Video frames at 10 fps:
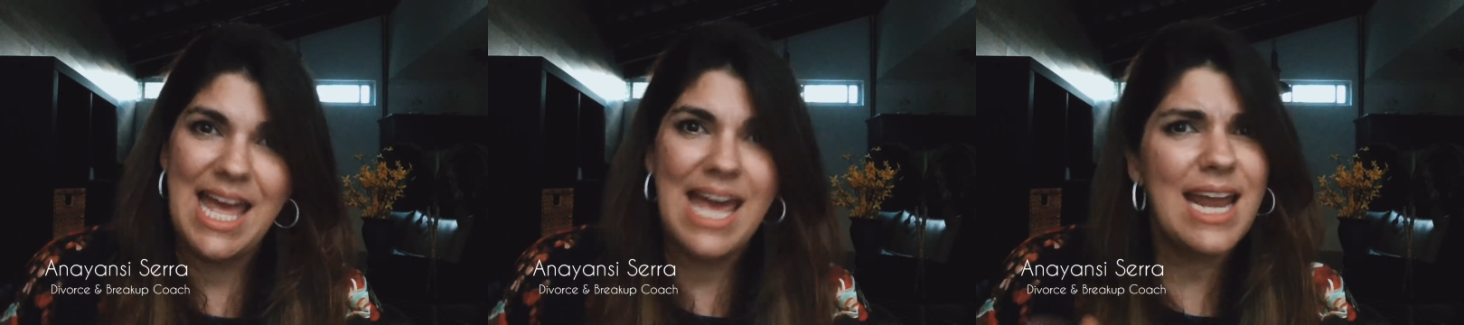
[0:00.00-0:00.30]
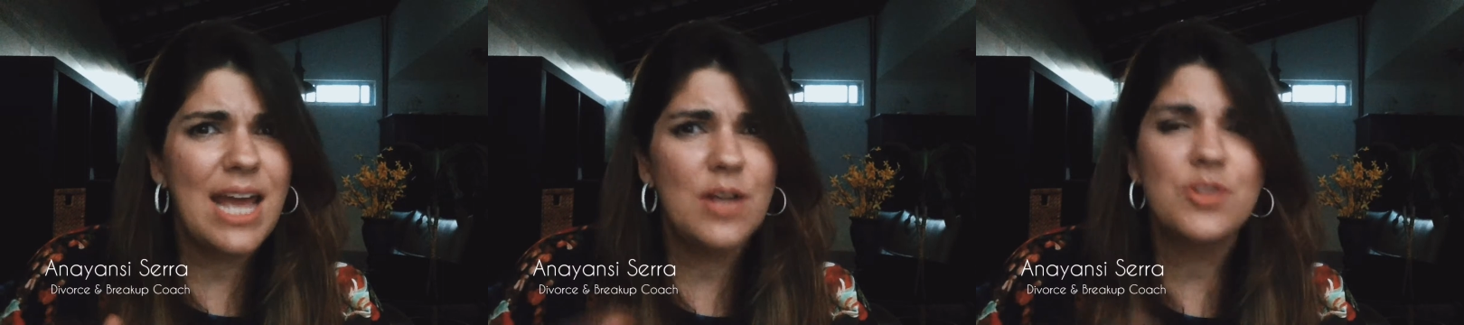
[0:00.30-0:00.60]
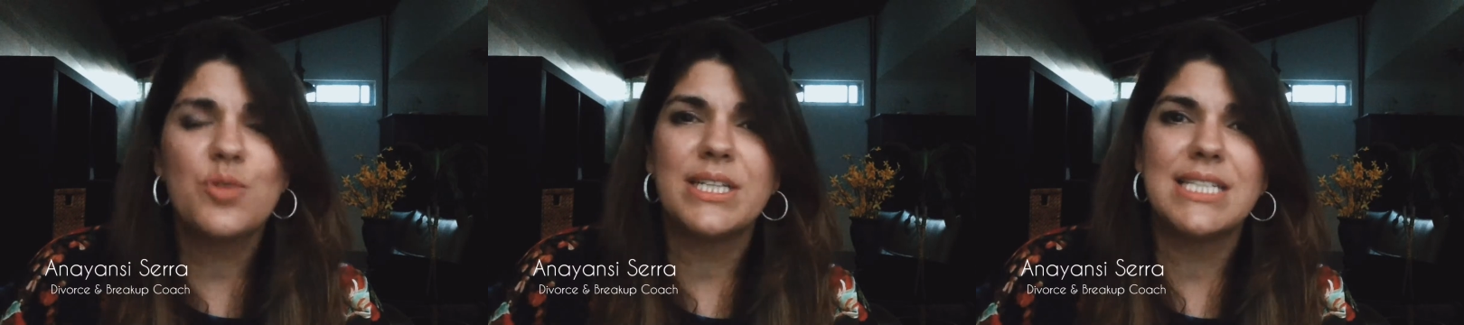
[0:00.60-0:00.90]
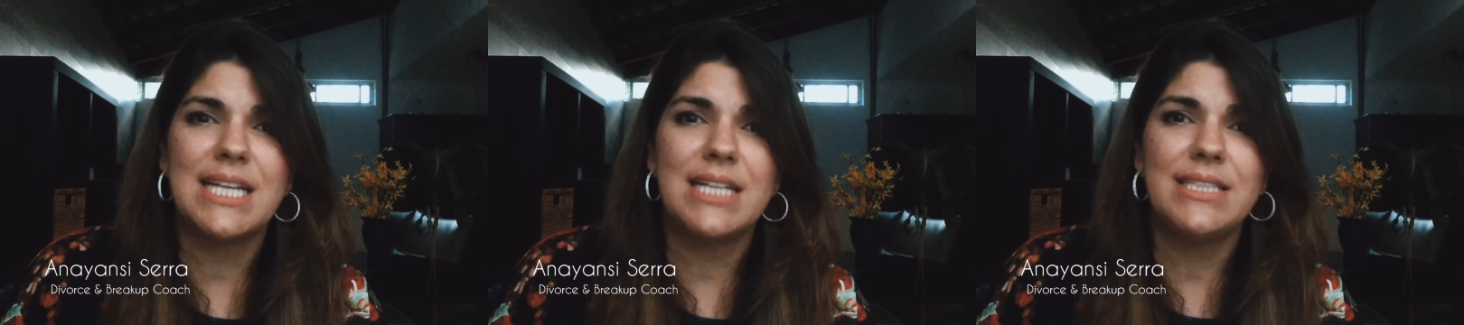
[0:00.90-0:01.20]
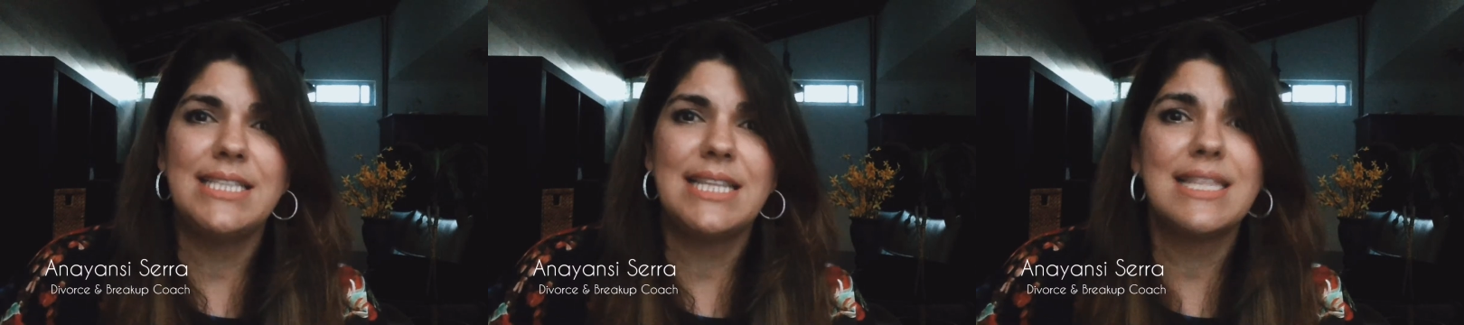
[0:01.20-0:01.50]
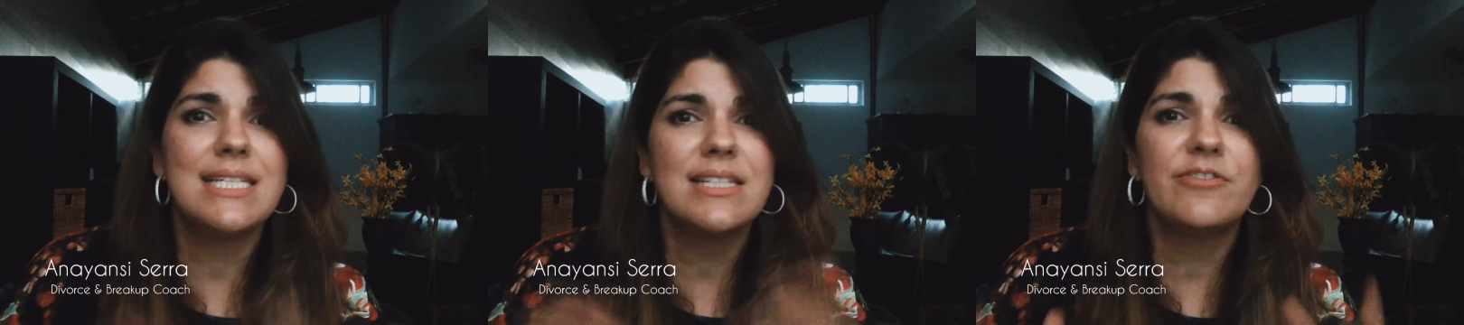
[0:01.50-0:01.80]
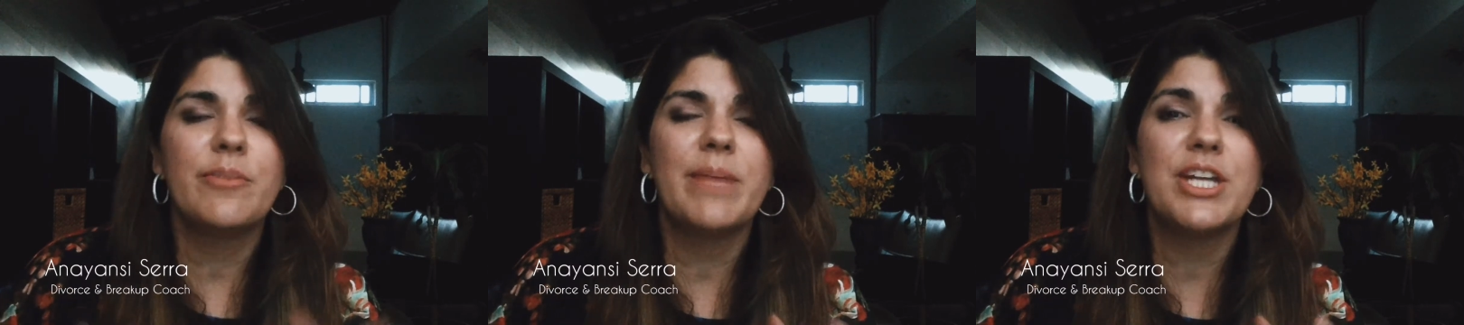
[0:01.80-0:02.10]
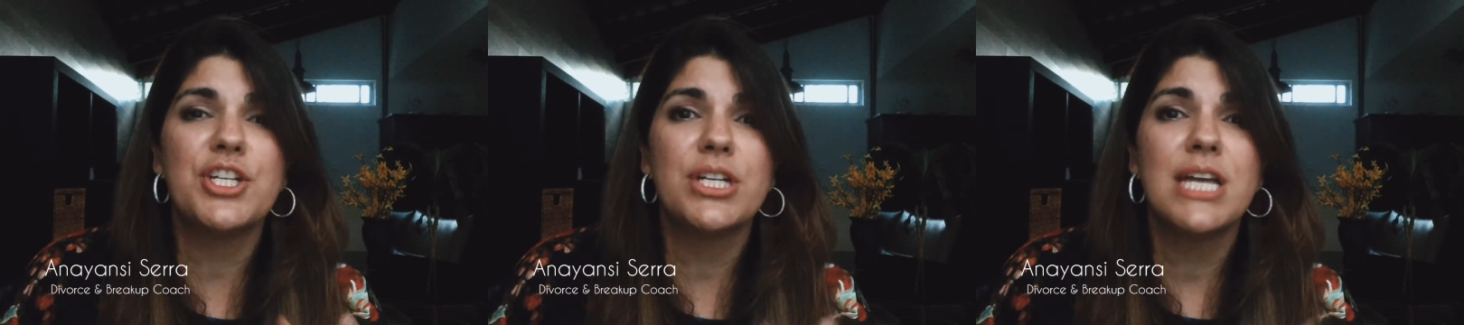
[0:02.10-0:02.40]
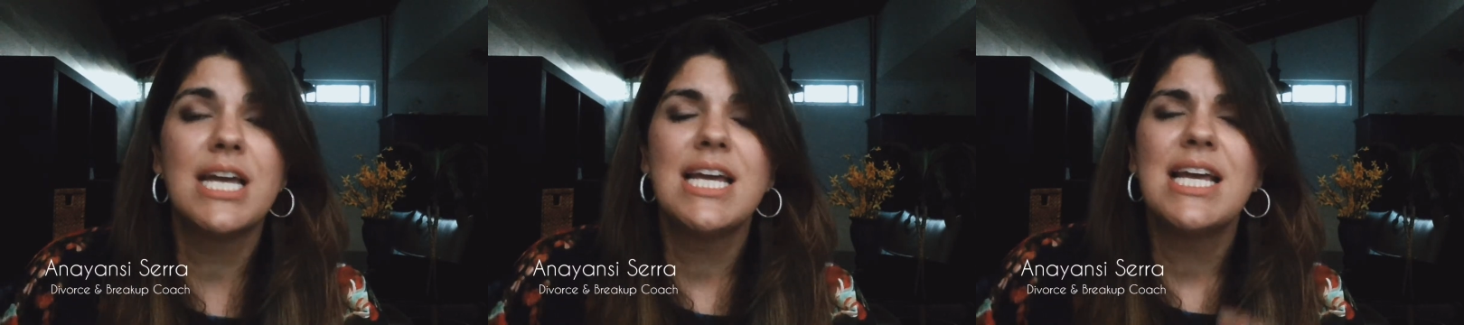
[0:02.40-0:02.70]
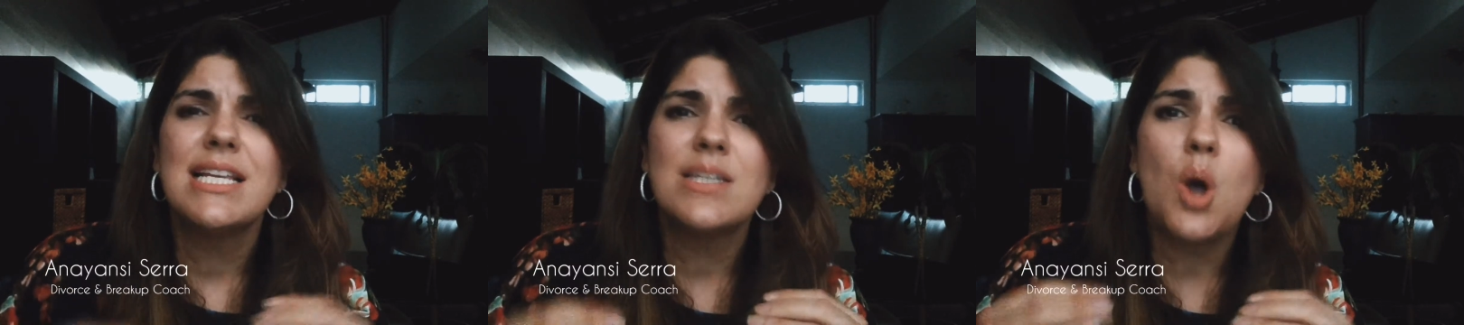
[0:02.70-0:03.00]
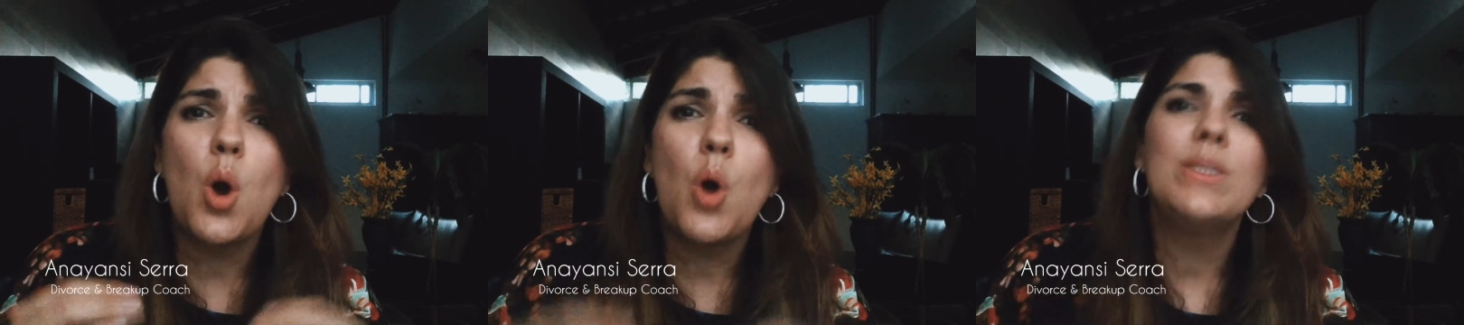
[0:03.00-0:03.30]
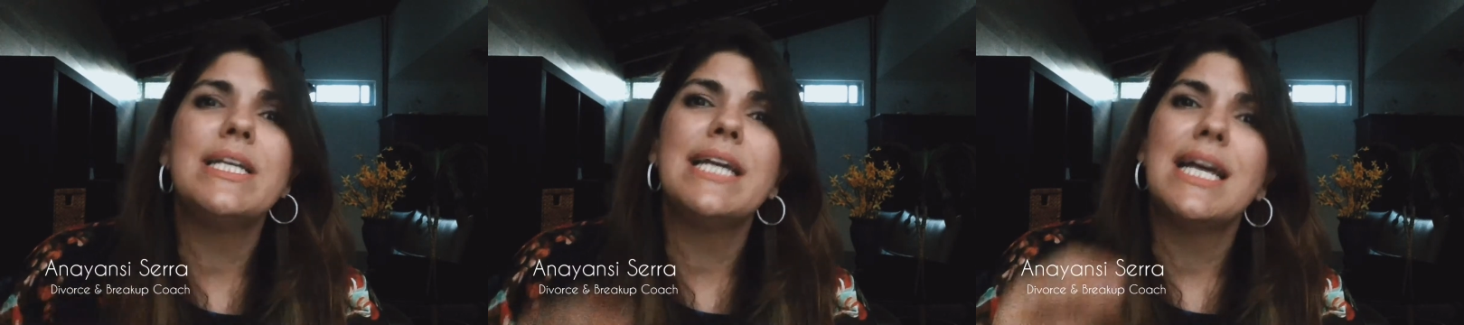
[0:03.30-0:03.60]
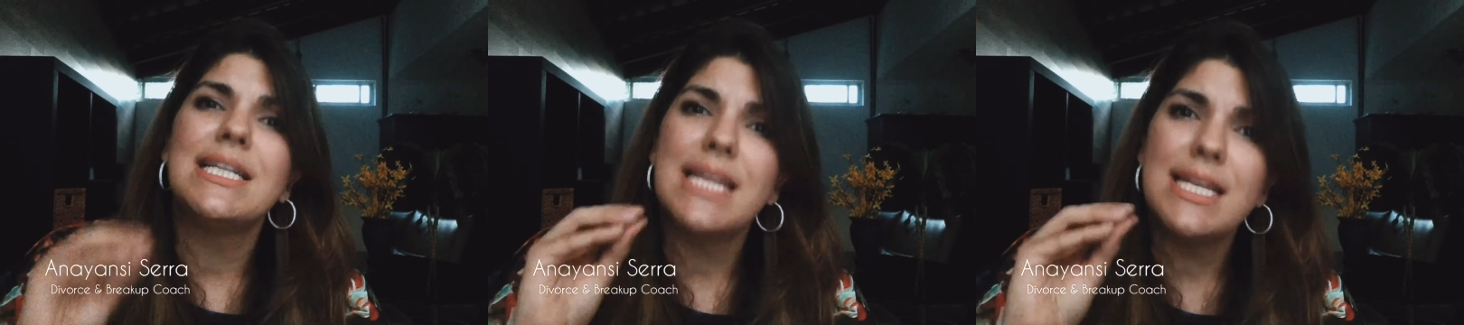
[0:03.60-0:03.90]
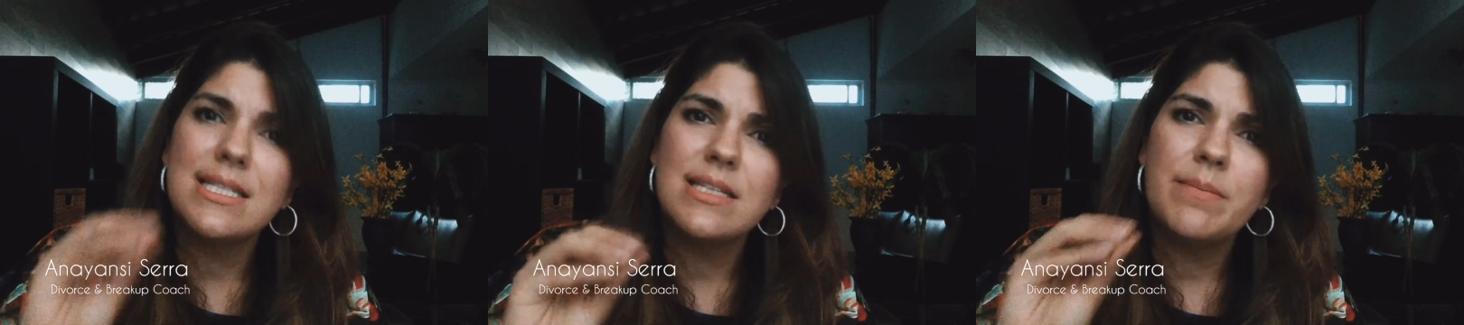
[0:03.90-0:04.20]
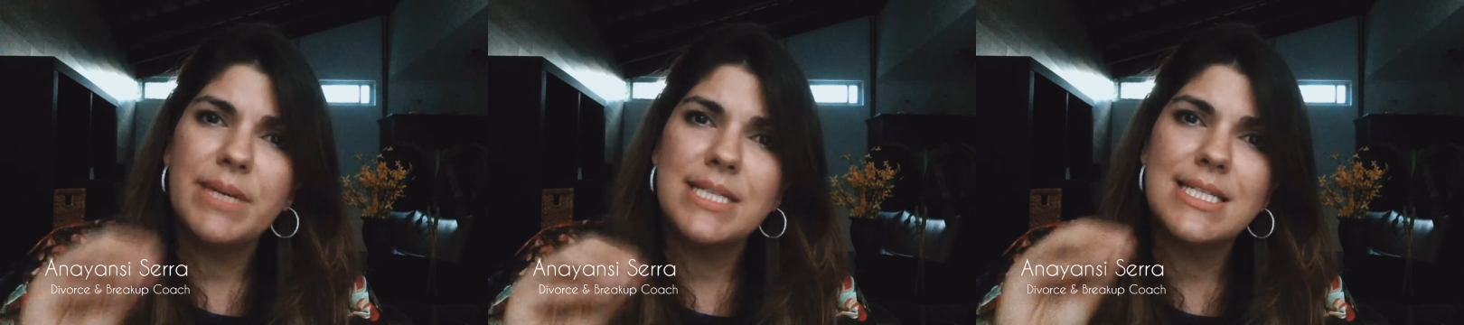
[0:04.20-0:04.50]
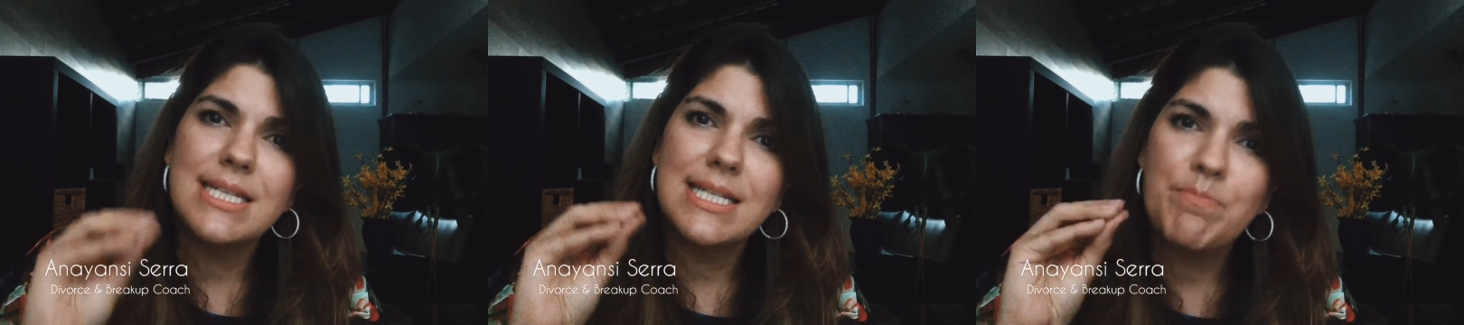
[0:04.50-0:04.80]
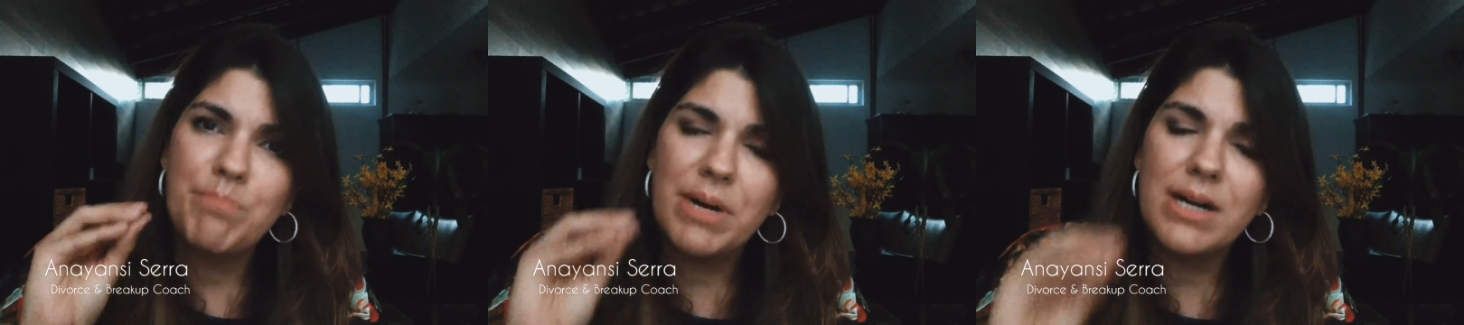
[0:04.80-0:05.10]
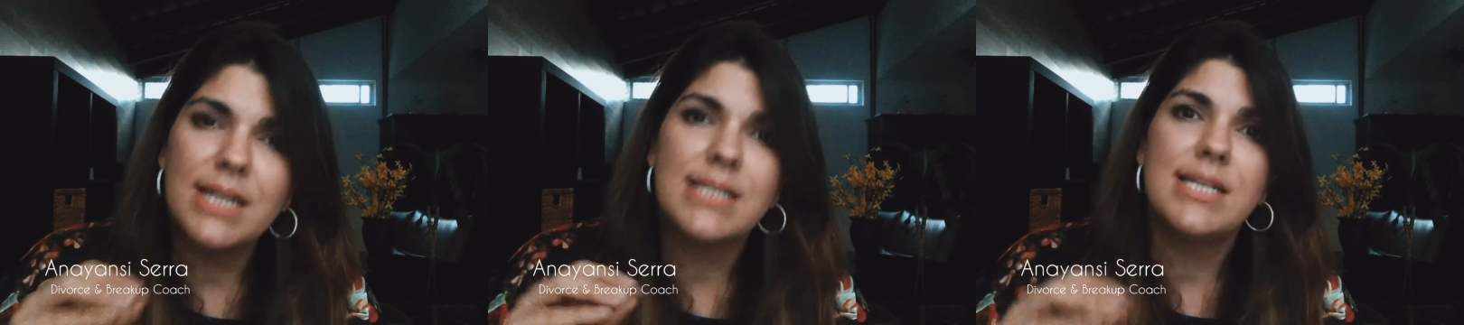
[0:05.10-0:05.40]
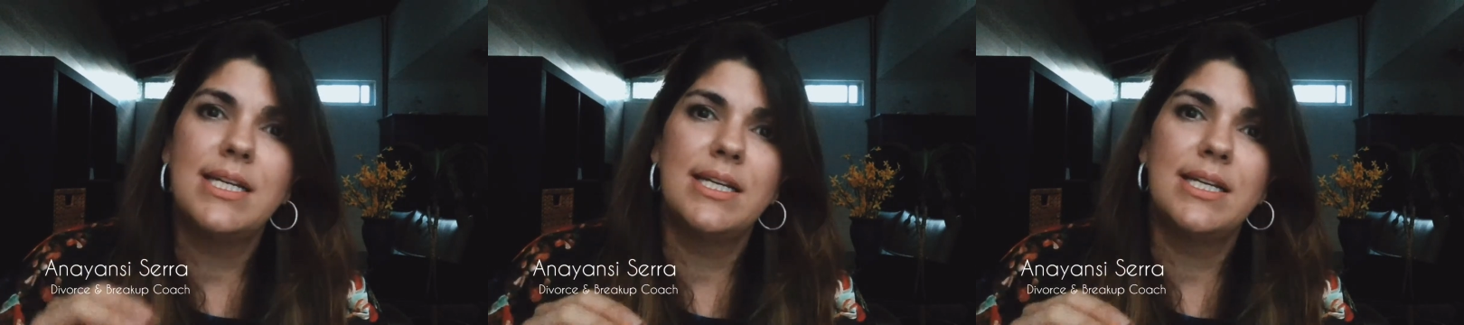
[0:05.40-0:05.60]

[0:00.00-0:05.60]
And I also want to tell you that this information is only an itsy bitsy part